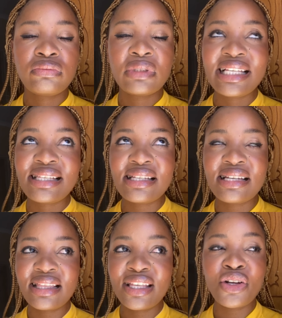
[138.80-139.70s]
There's
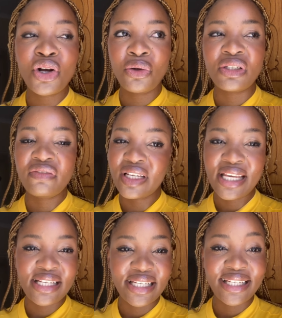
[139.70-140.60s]
nothing called
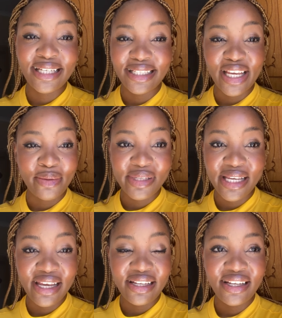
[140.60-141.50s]
vacationing in Gaps,
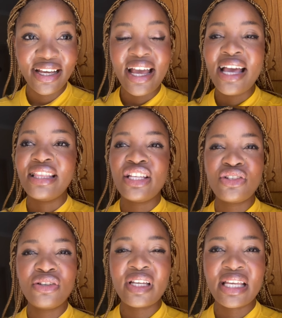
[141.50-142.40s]
hey? There's
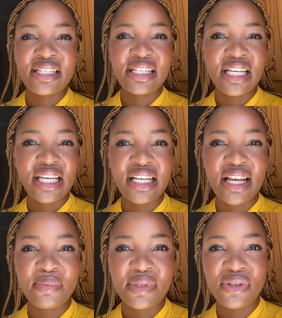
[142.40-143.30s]
no vacationing in
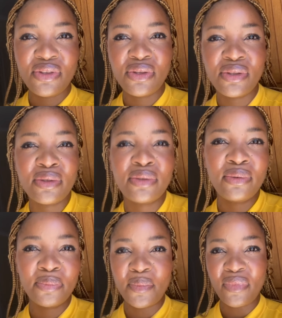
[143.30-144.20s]
Gaps.
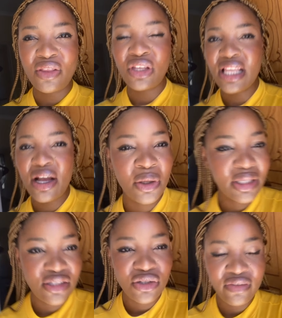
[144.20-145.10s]

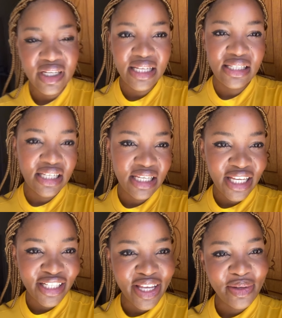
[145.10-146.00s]
There's no vacationing
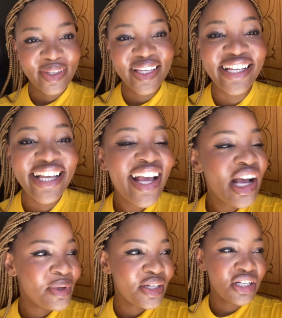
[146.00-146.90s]
in Gaps.
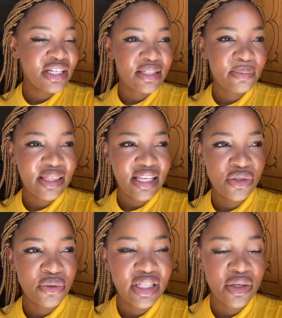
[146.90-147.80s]
We'd not expect that
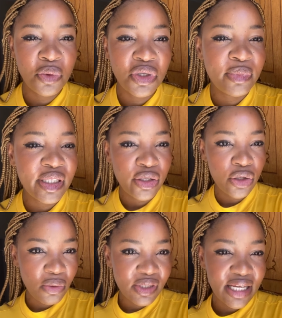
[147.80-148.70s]
they would be
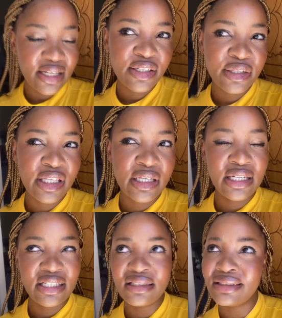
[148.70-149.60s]
closed at
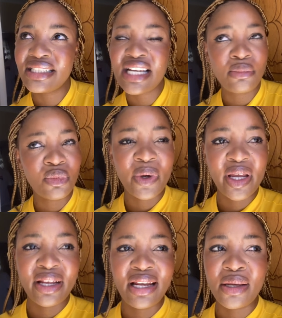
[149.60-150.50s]
the time
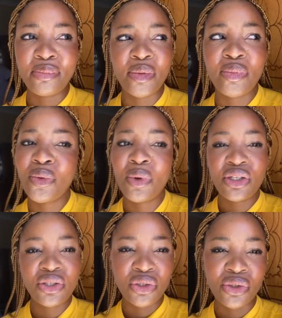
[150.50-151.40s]
where like people
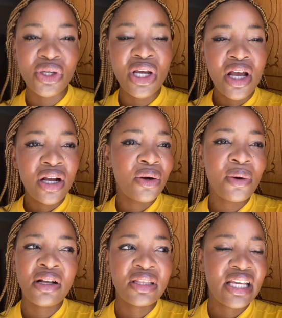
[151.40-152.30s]
want to go
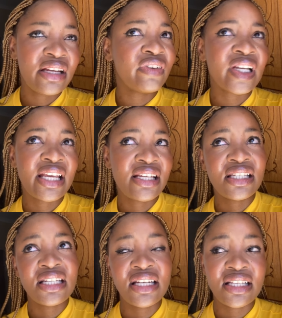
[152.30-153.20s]
out there and
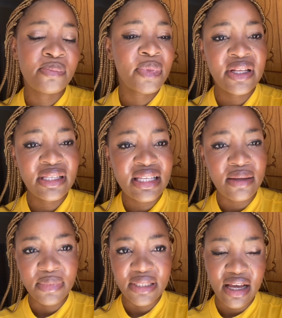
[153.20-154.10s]
vacation and experience
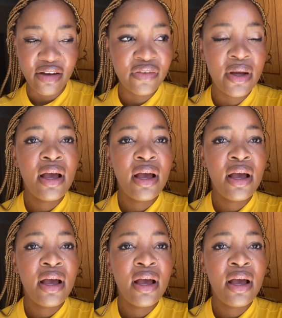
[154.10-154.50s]
some stuff,